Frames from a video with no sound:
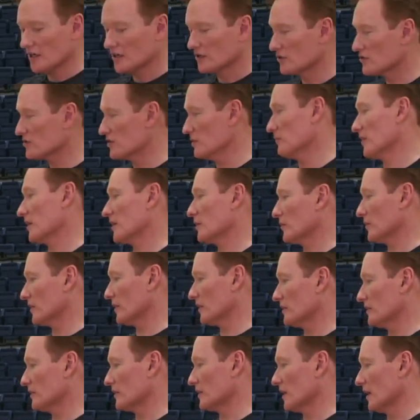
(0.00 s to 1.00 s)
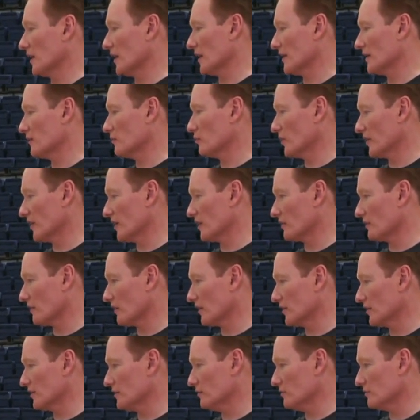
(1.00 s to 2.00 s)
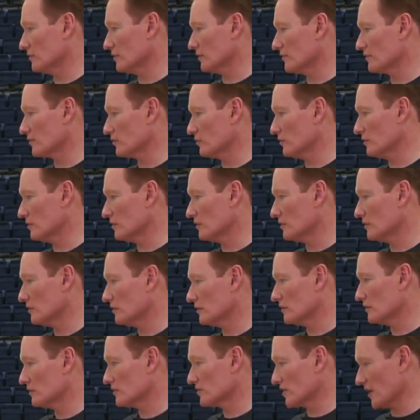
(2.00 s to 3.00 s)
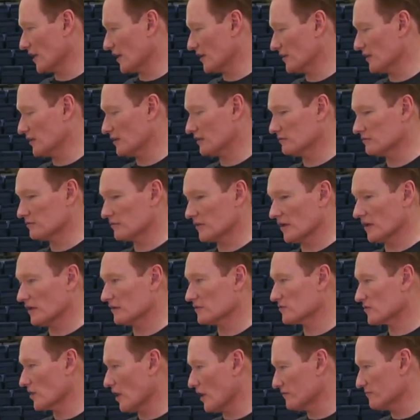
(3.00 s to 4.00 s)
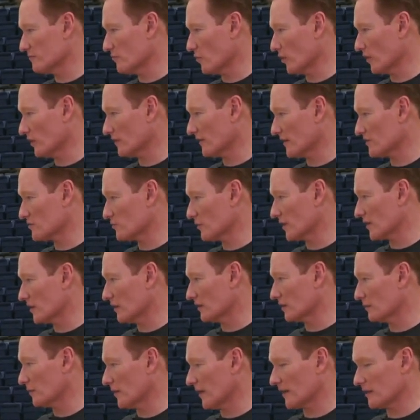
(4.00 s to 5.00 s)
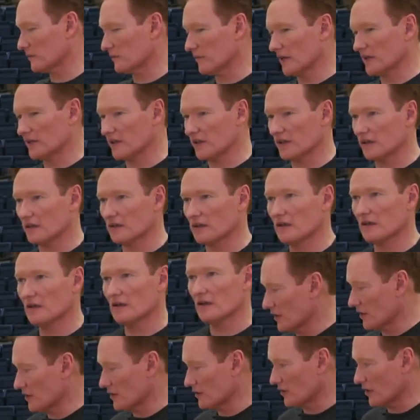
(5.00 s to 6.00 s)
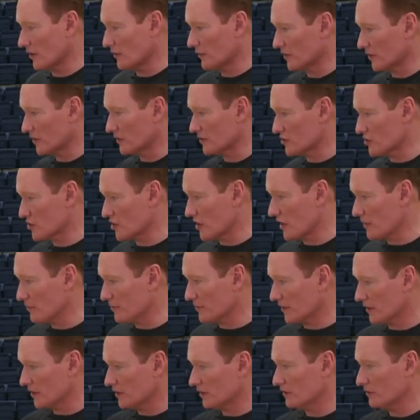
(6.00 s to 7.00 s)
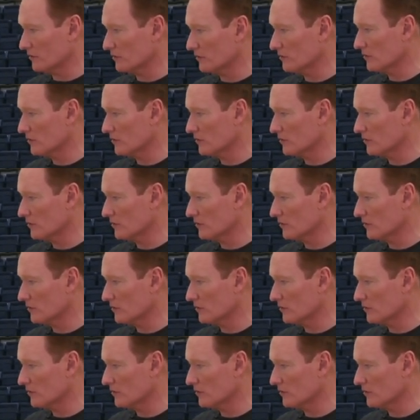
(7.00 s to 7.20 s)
You seem like a really good guy. What year are you? I'm a second year. Second year. Great. Sophomore. I really call it back in my day. Are you in good shape? Can you?